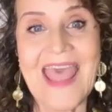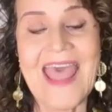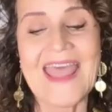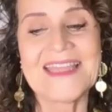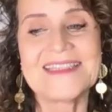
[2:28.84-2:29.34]

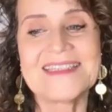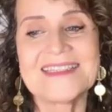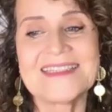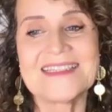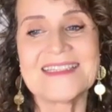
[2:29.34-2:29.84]
And
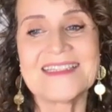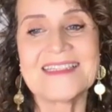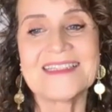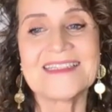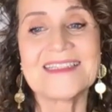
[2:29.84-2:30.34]

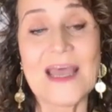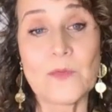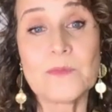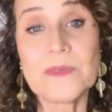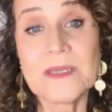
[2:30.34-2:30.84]
that
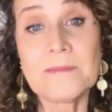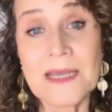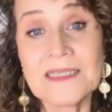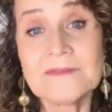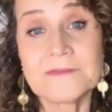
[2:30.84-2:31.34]
would be a
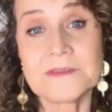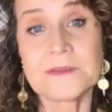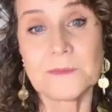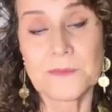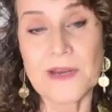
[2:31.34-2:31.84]

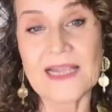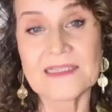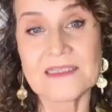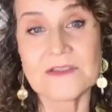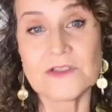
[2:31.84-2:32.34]
mindful
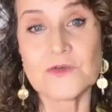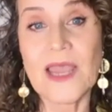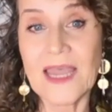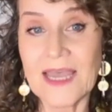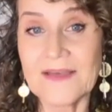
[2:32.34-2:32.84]
practice. You
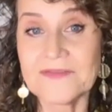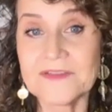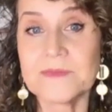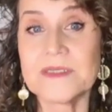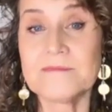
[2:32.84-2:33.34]
have
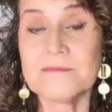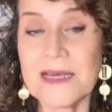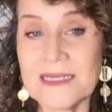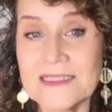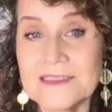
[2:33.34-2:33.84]
to be
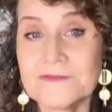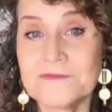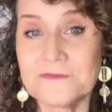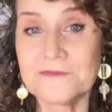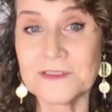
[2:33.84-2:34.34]

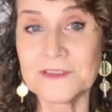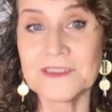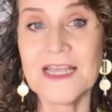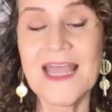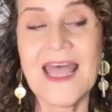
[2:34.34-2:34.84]

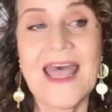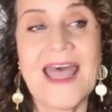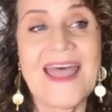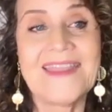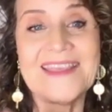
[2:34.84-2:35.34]
mindful.
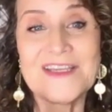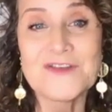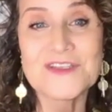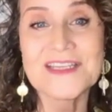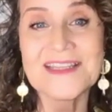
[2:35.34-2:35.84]
And the
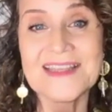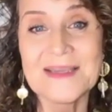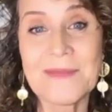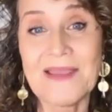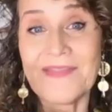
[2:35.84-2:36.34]
interesting thing
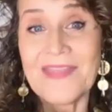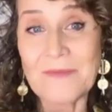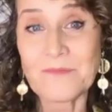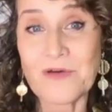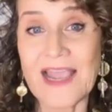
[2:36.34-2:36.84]
about
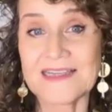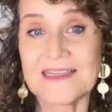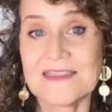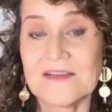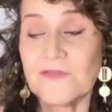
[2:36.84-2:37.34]
that
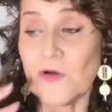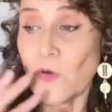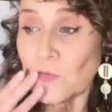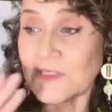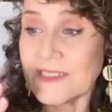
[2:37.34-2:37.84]
practice of
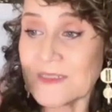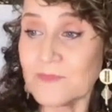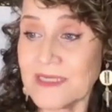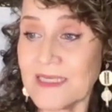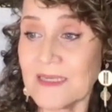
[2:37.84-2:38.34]
only
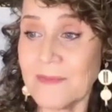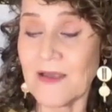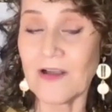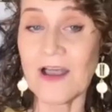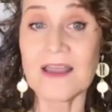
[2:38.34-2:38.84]
speaking
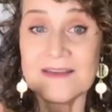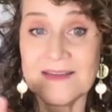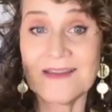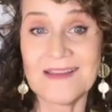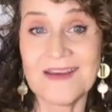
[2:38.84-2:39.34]
about God,
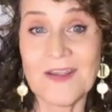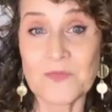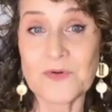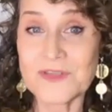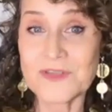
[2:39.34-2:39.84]
in other
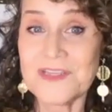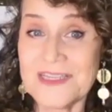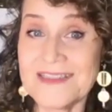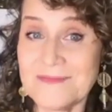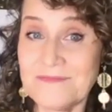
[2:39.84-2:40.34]
words, if it
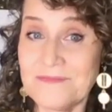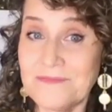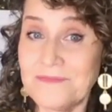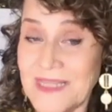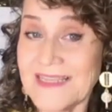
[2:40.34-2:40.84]
isn't
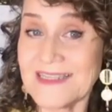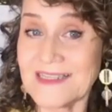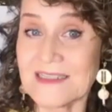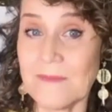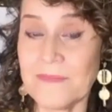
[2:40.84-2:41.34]
blessing
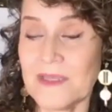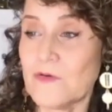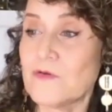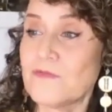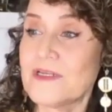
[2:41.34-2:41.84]
something
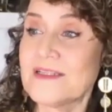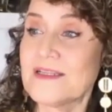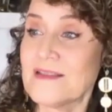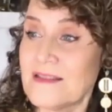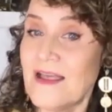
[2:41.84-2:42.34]
or if it
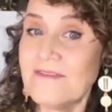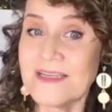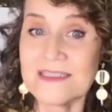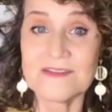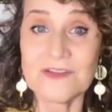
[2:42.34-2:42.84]
isn't
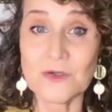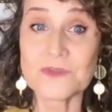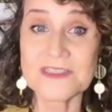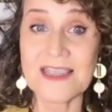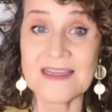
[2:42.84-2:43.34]
loving,
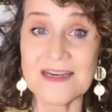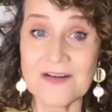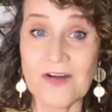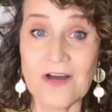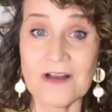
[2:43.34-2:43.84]
don't say it
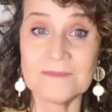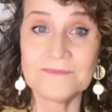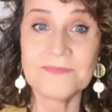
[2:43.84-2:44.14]
at all.